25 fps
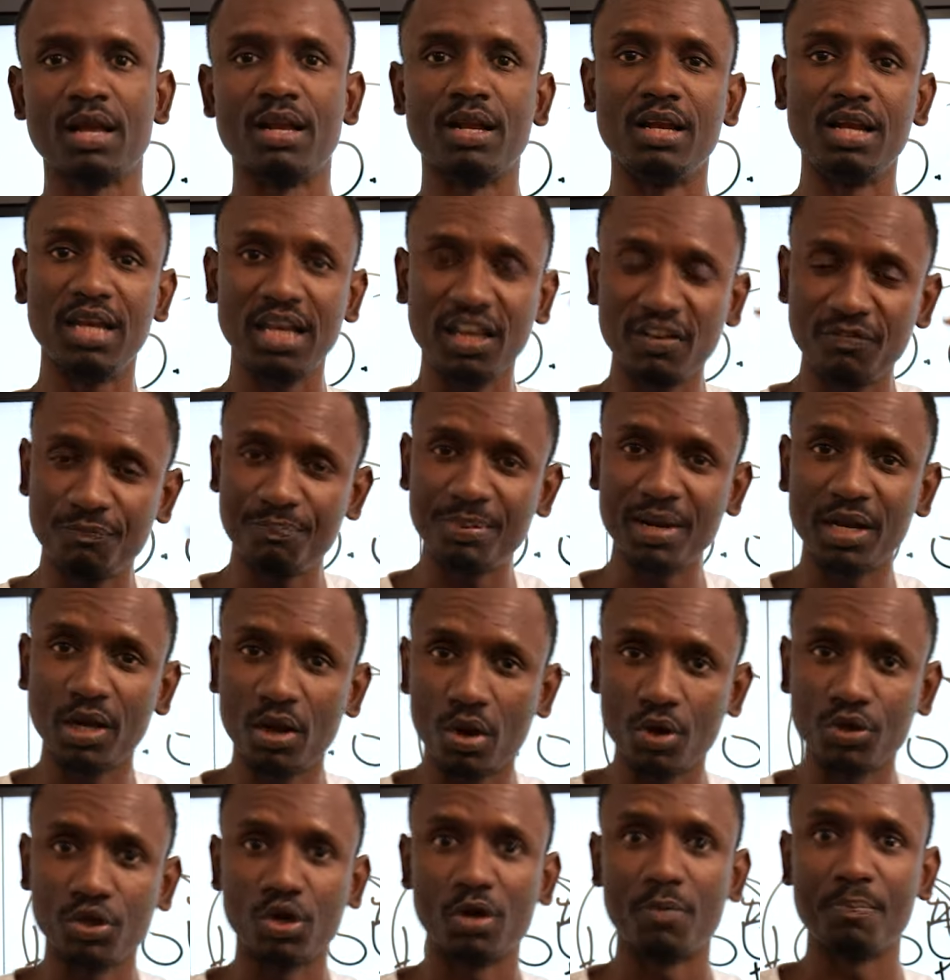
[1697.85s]
Live
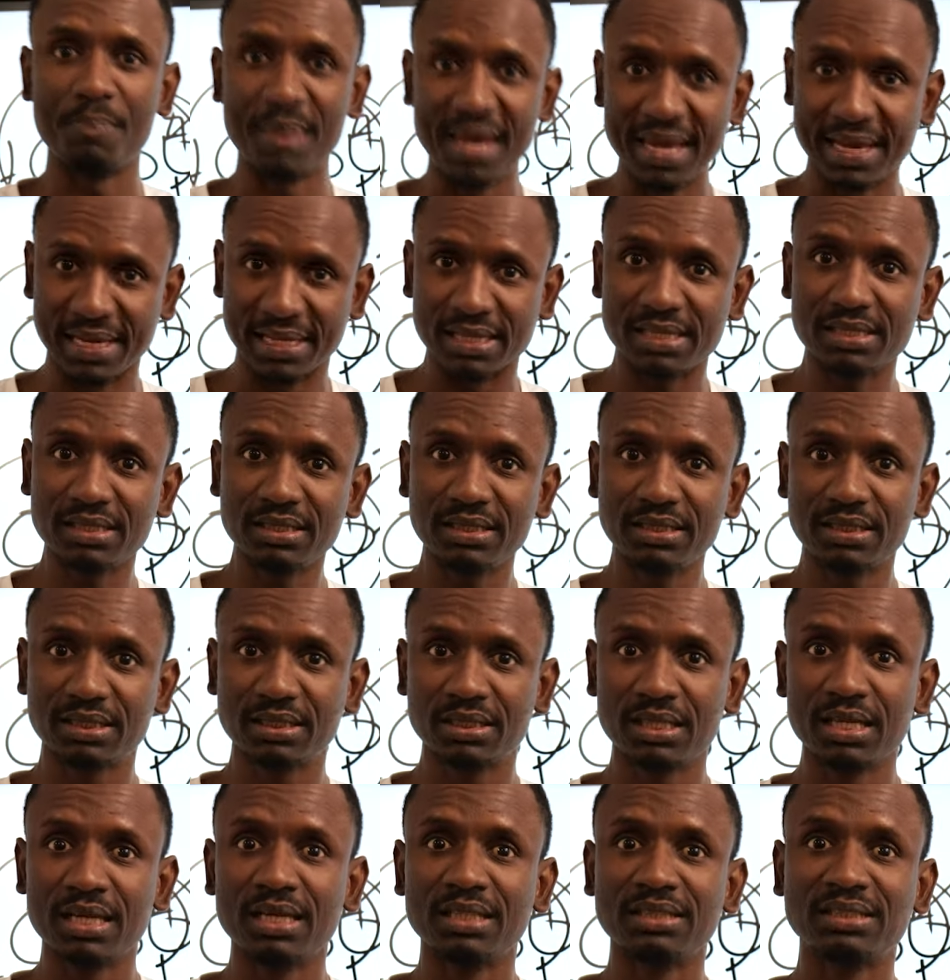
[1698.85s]
below your
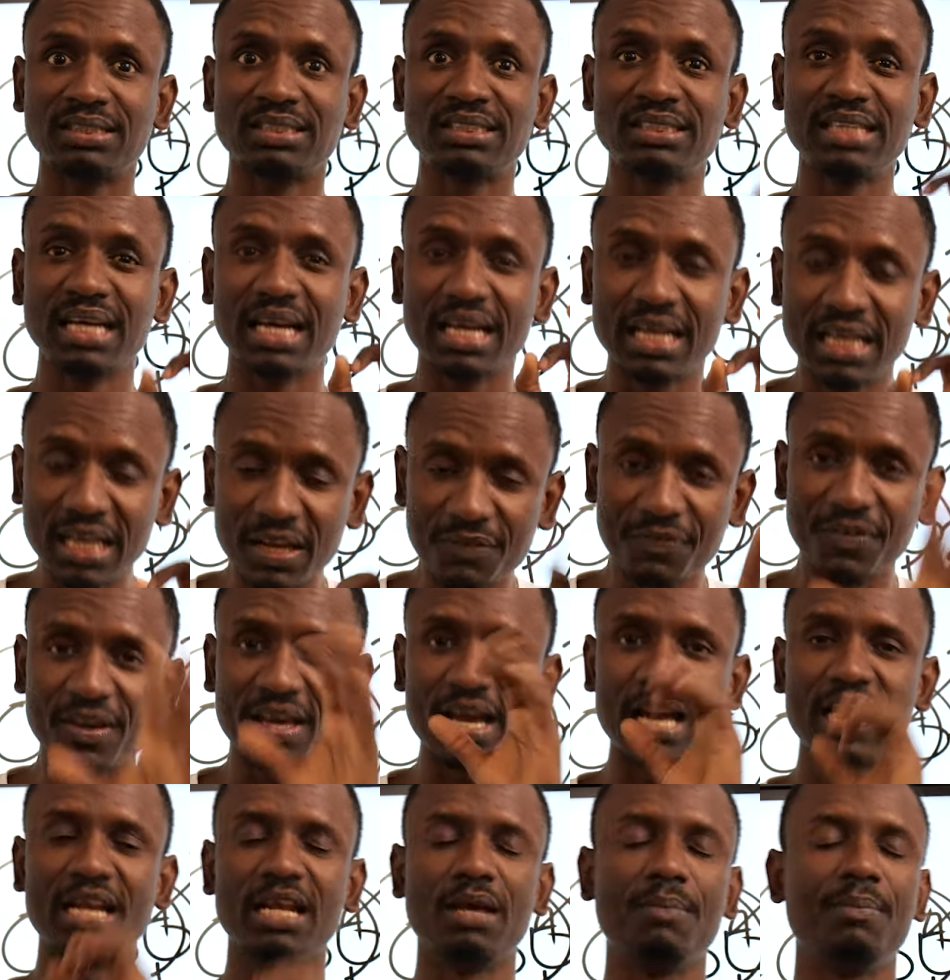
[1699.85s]
means,
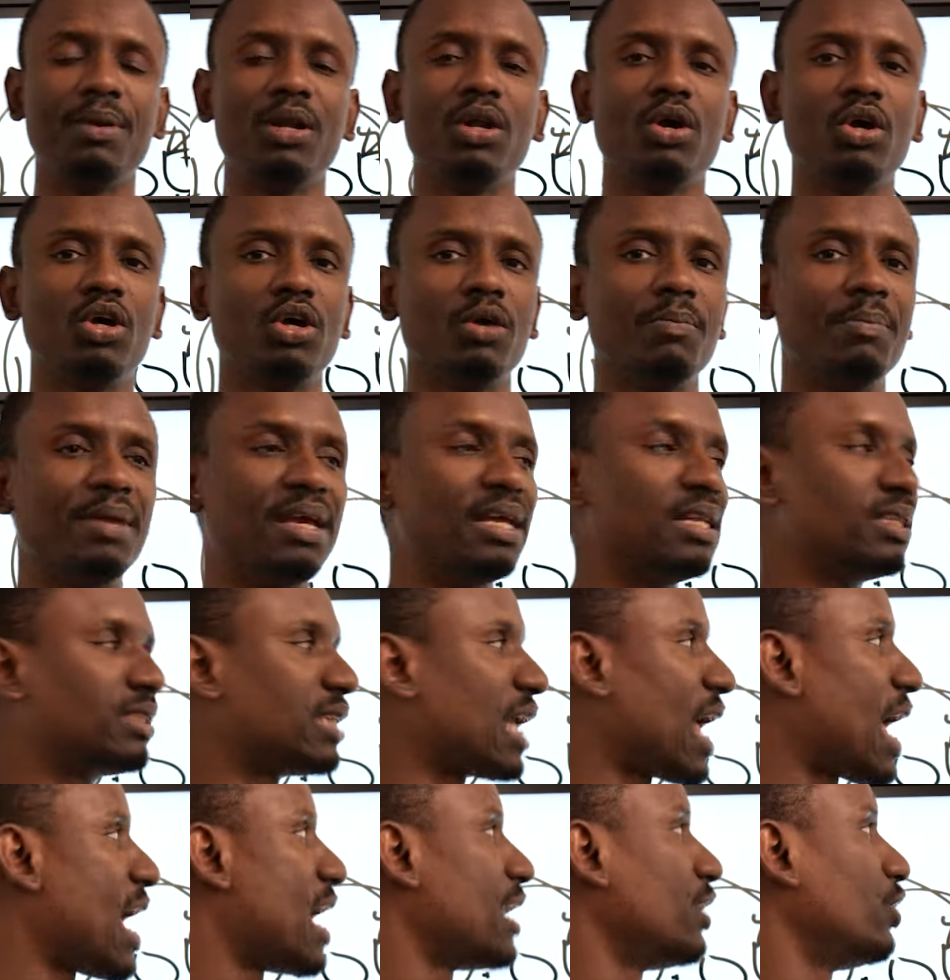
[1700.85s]
significantly below your
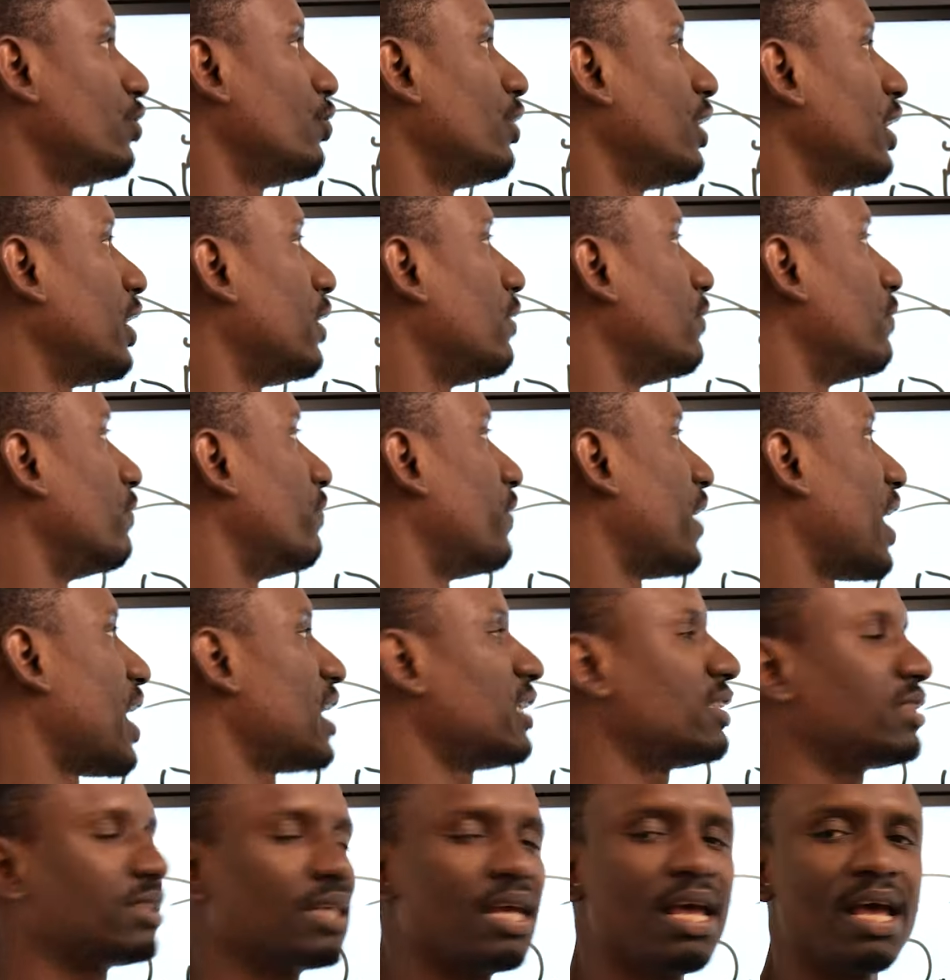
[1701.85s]
means, and you
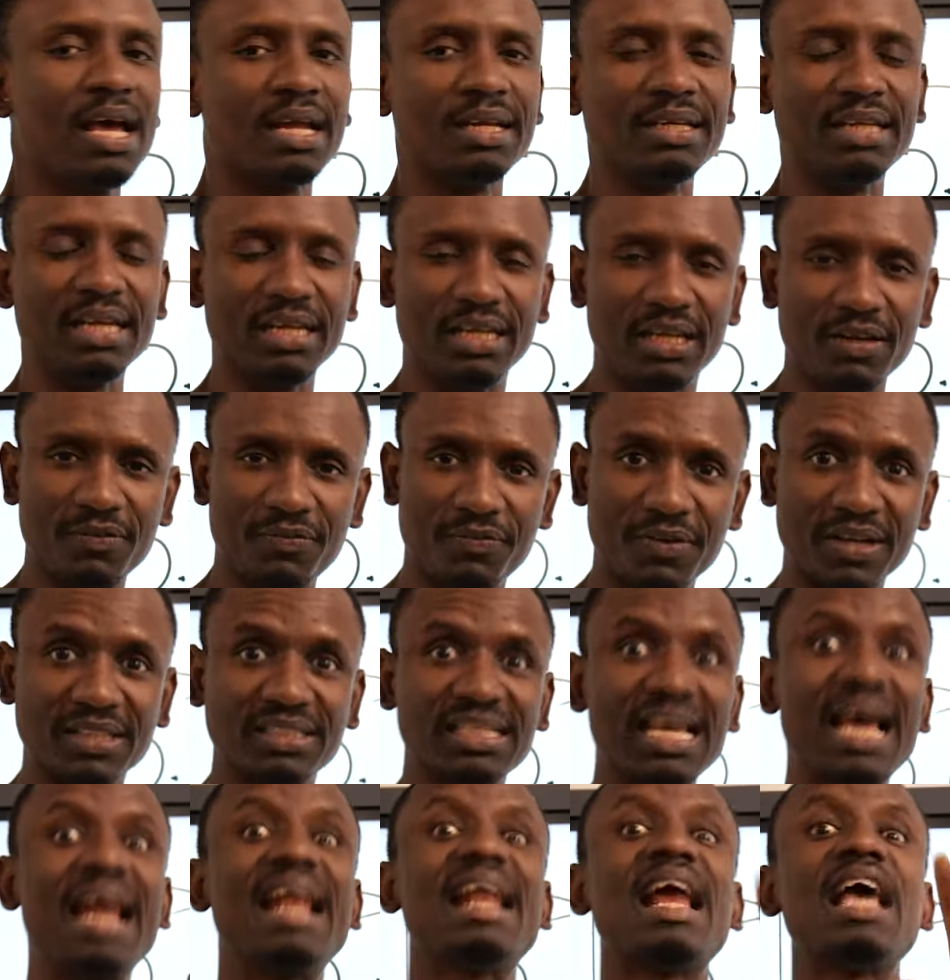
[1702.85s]
invest the
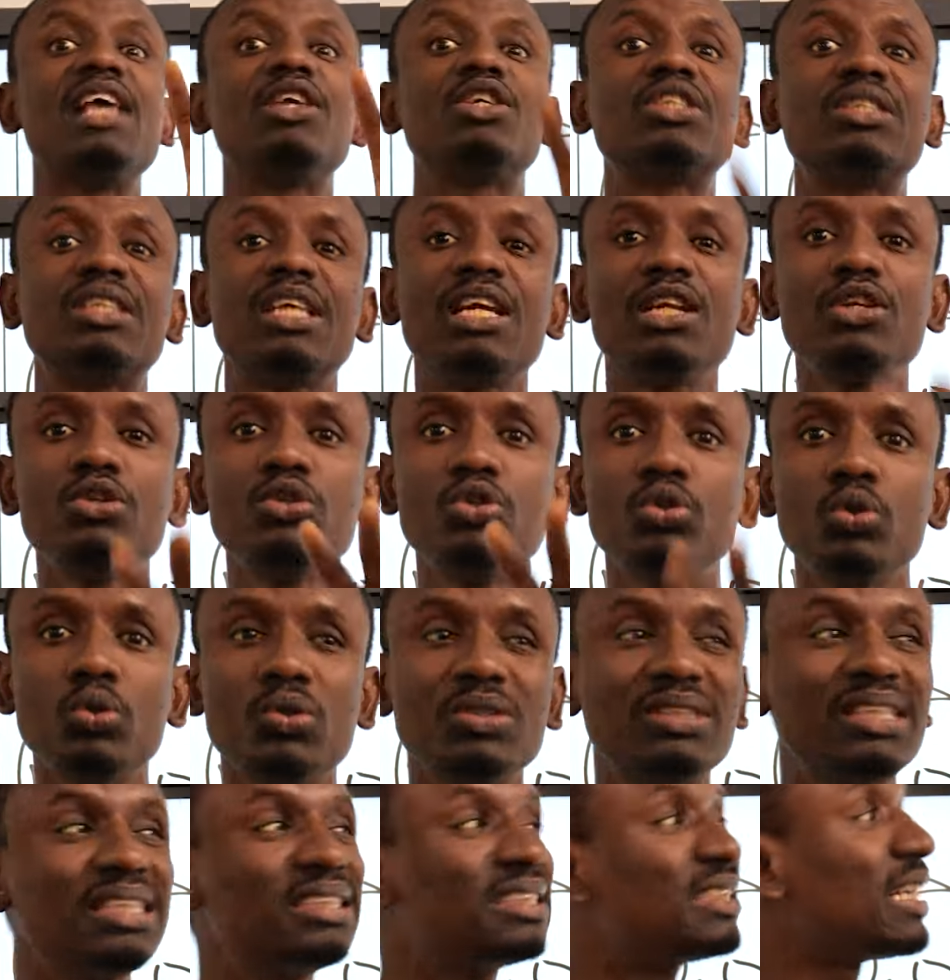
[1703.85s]
difference. And I still
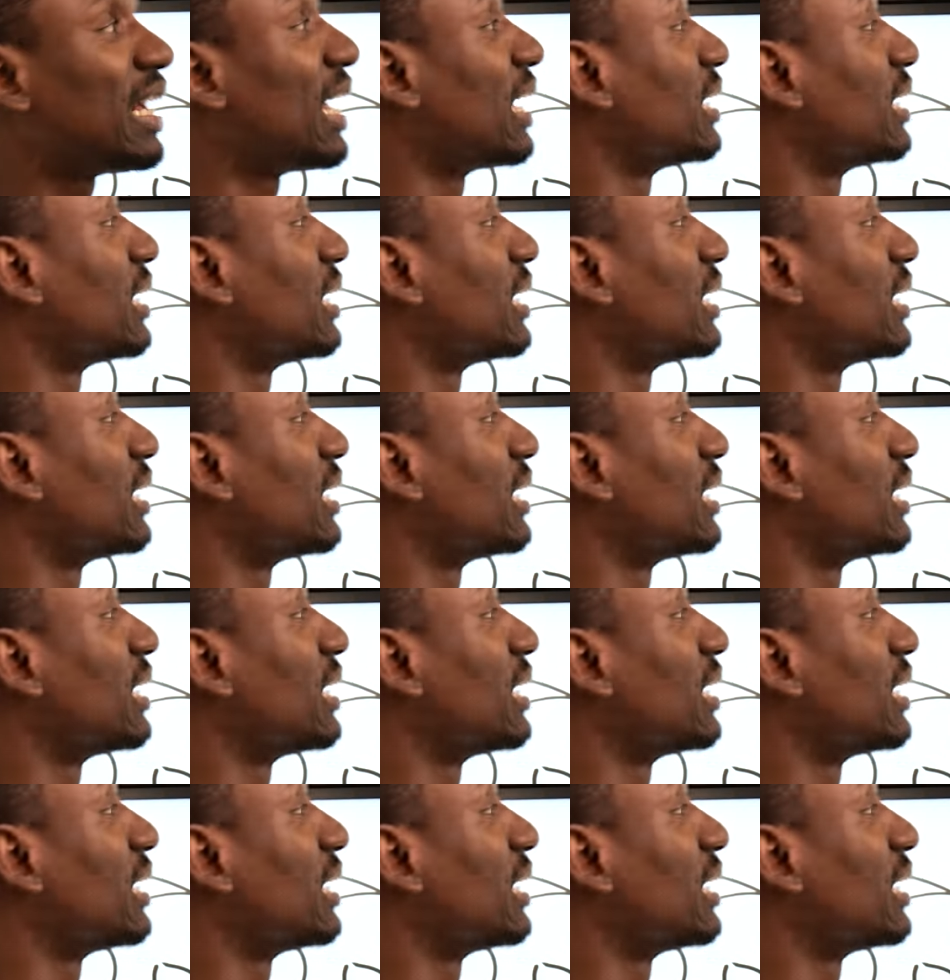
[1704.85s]
use this